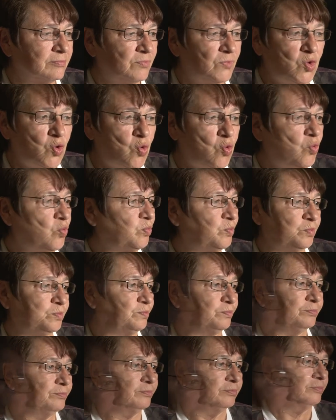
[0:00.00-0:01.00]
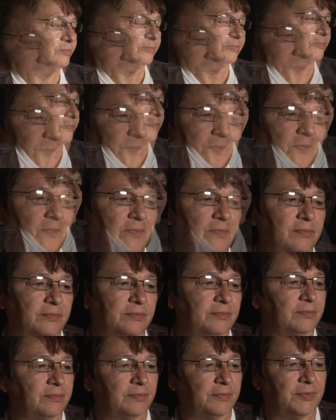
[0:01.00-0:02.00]
No.
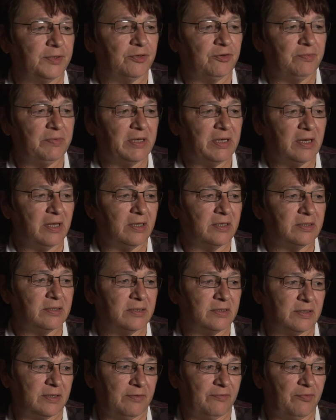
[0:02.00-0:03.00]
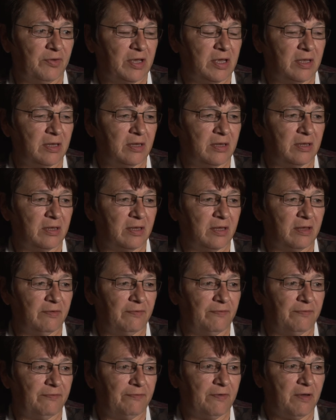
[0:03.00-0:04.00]
It'd be nice if we can, if.
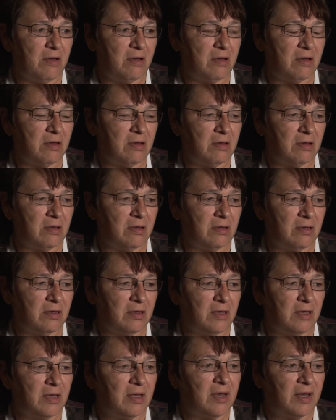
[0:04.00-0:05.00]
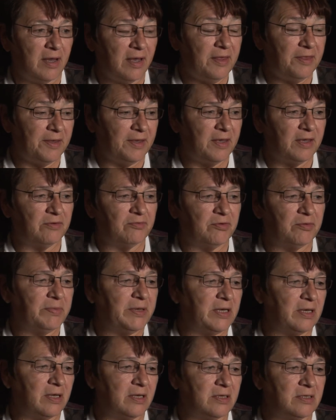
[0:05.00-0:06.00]
Uh, I think it would
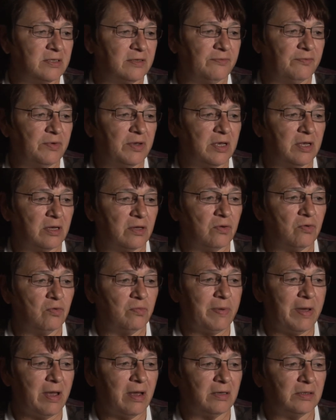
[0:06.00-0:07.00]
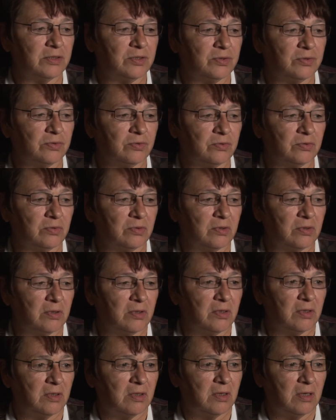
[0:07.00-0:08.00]
be nice if we can go back to
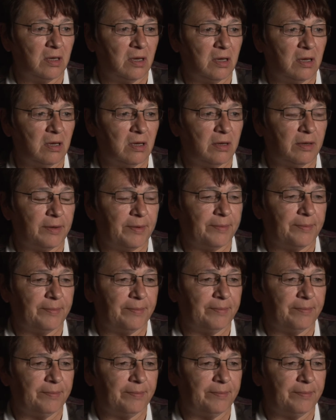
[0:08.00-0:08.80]
um,